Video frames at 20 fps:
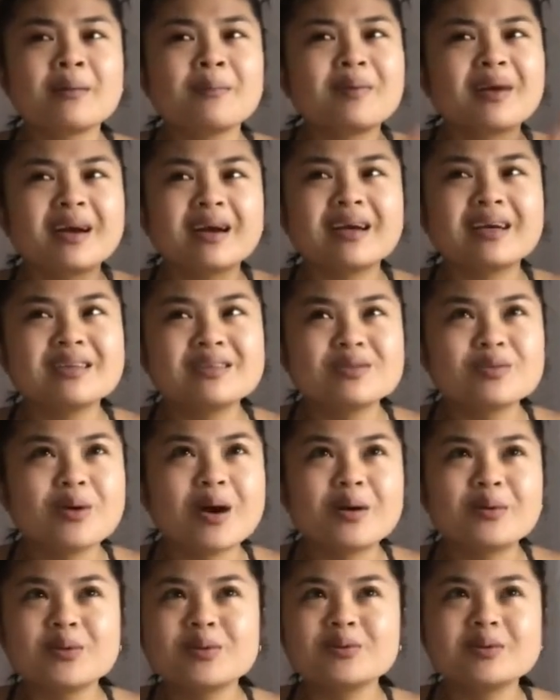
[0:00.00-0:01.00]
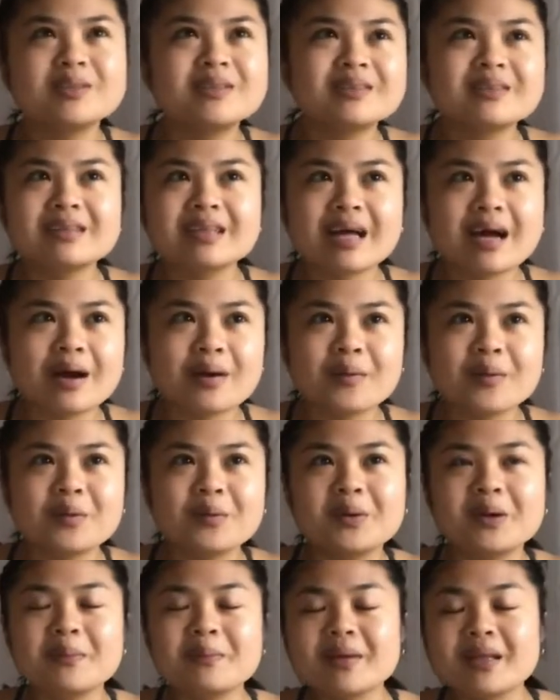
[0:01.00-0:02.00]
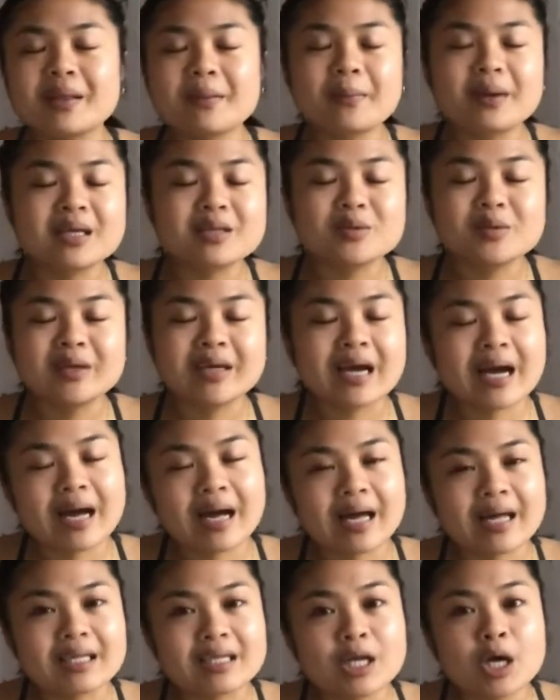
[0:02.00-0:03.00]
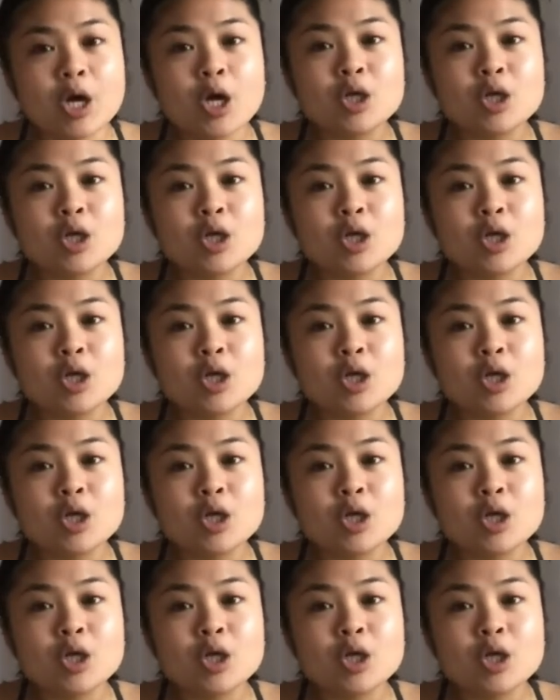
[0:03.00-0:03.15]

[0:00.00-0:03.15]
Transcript: because why would we do that? We wanna be the best we can.